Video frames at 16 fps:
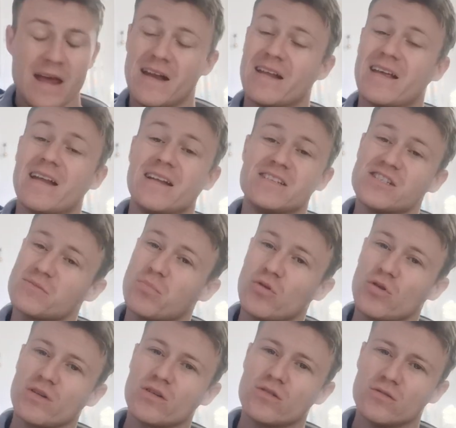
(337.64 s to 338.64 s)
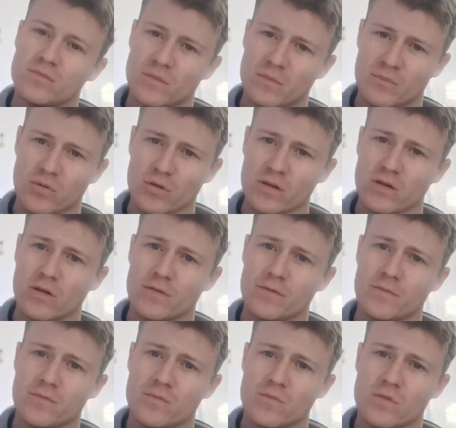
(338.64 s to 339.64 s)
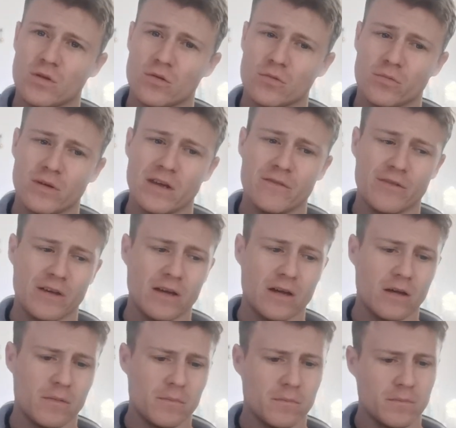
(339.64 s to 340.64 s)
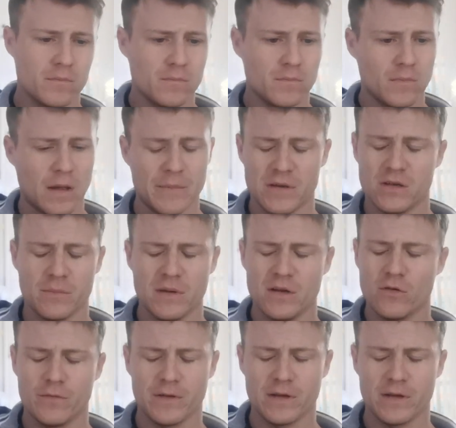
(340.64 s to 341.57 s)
And again, it's just pulling on and pulling off your ring finger. I mean your middle